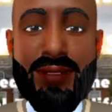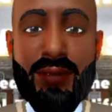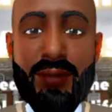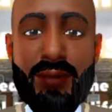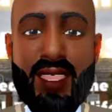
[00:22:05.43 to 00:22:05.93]

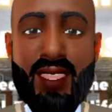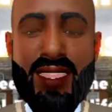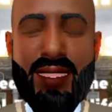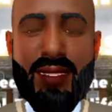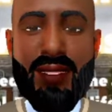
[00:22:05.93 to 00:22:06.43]
pump
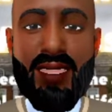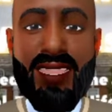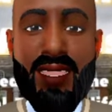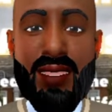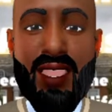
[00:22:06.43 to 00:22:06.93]
these
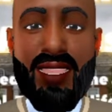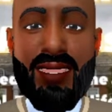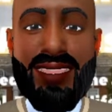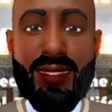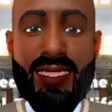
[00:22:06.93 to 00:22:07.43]
videos out to
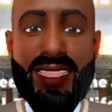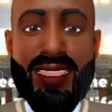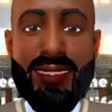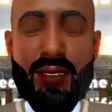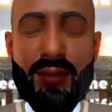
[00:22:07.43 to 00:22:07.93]
you
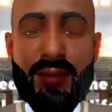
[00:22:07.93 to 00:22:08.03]
guys.